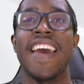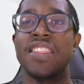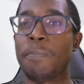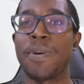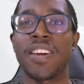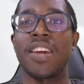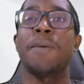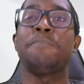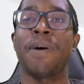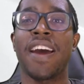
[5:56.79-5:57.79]
And the big
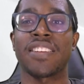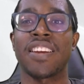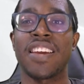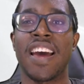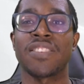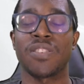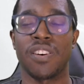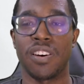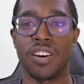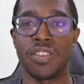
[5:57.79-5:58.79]
impact that he has
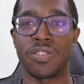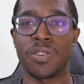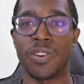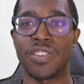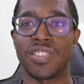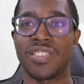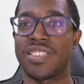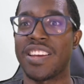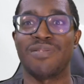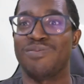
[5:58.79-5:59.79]
on the circus is
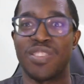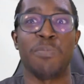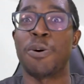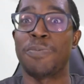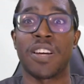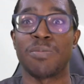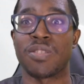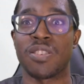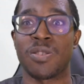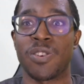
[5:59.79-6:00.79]
that Dumbo
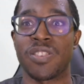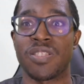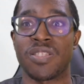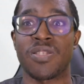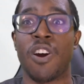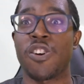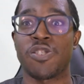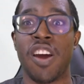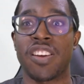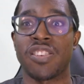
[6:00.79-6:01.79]
becomes the circus's star
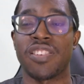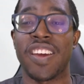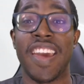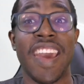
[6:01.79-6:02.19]
attraction.